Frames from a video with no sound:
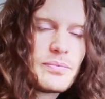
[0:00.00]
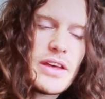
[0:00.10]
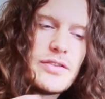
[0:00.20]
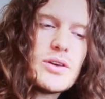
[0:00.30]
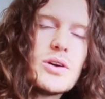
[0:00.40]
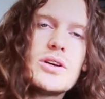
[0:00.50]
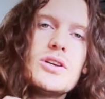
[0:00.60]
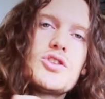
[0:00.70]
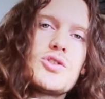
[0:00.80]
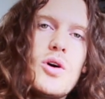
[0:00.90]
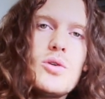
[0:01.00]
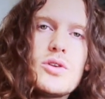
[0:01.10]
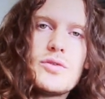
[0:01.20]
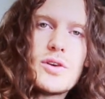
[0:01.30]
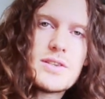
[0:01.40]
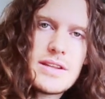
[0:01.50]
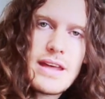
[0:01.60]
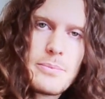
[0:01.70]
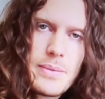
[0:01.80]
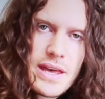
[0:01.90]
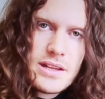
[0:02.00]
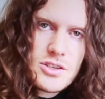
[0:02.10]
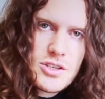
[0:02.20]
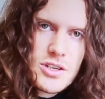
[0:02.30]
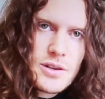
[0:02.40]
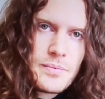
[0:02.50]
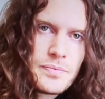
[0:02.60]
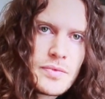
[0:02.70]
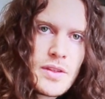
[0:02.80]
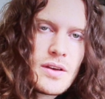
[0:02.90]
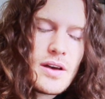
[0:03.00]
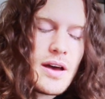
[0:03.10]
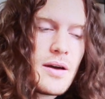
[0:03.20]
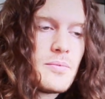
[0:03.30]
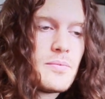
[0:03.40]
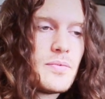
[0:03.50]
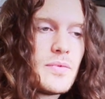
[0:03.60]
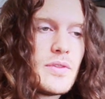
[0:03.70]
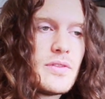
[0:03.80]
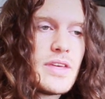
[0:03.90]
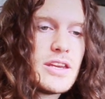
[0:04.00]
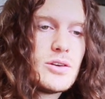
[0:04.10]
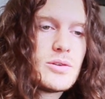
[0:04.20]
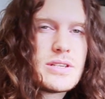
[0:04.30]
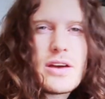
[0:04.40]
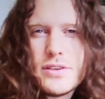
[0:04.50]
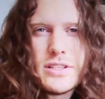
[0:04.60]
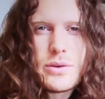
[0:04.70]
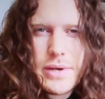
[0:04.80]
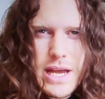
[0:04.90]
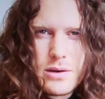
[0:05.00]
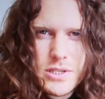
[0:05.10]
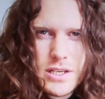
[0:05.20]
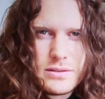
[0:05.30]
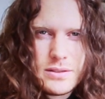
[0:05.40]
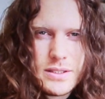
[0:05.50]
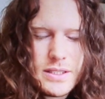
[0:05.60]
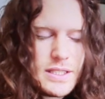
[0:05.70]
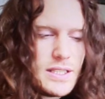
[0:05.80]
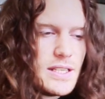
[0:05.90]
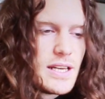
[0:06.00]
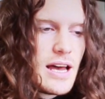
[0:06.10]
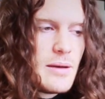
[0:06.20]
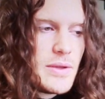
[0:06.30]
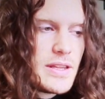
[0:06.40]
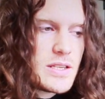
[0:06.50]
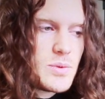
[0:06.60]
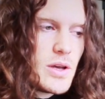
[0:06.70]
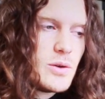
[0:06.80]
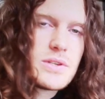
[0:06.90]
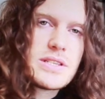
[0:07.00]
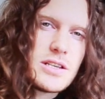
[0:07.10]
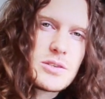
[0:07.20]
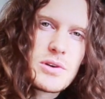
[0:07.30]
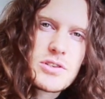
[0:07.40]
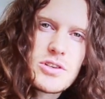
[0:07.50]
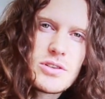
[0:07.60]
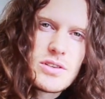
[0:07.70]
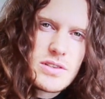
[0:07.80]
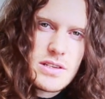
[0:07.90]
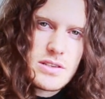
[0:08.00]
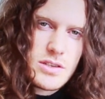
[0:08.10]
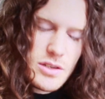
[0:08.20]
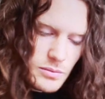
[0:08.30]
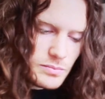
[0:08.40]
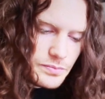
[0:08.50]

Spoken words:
If you can control your voice at that pitch, then you can definitely do it louder. And that's what I always teach my students, is to